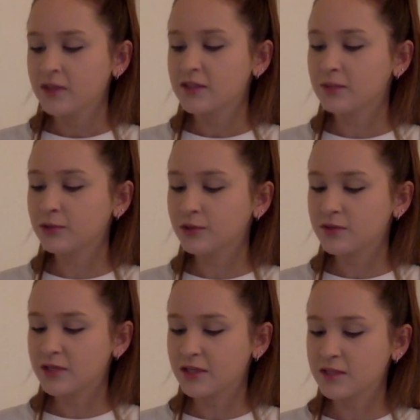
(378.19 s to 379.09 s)
Someone who
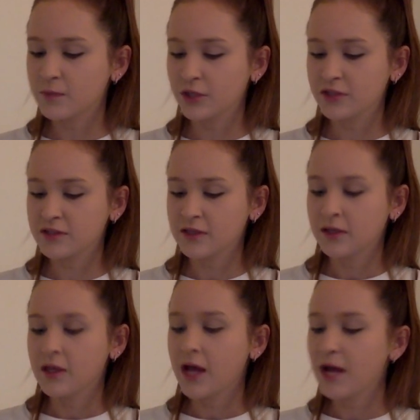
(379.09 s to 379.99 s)
studies birds.
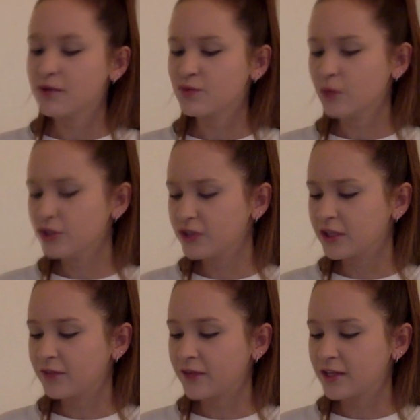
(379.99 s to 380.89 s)
I was
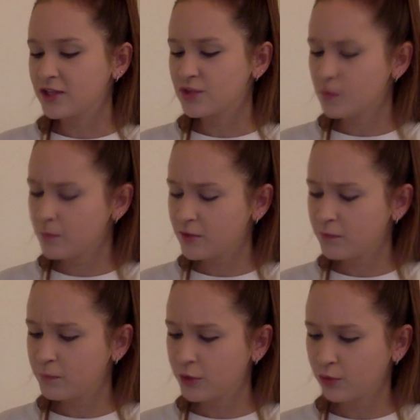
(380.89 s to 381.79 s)
wondering if I could do a bit
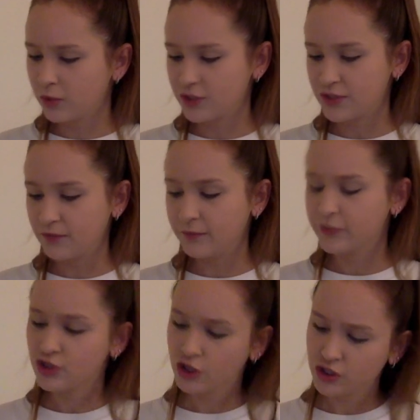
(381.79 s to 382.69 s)
of bird watching from
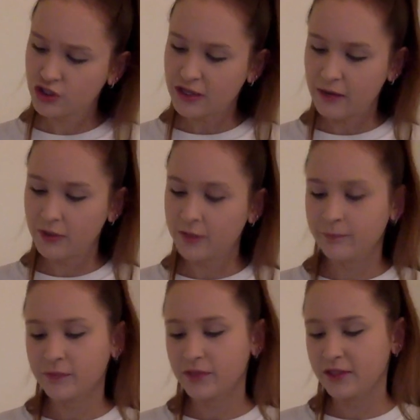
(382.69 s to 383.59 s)
the church tower,
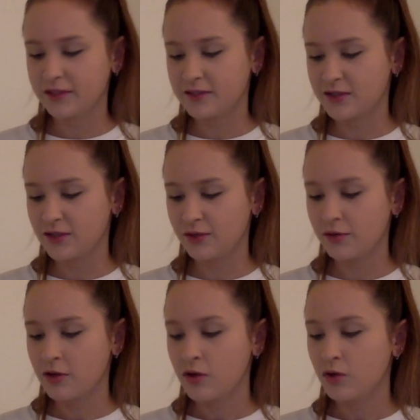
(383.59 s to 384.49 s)
he continued,
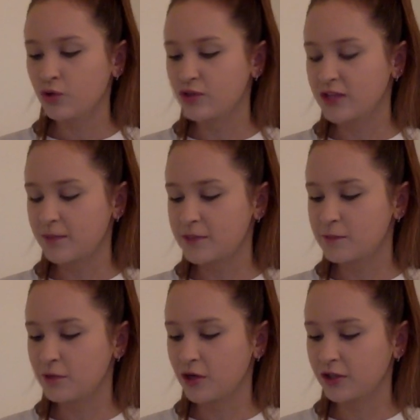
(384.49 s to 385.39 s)
holding up his
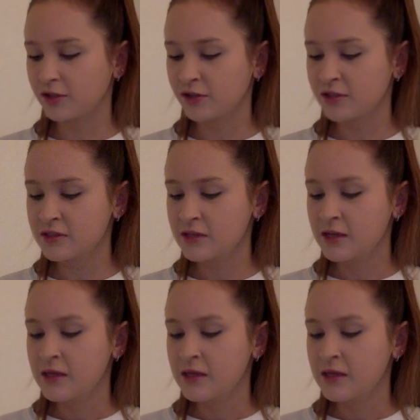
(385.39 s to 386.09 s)
binoculars.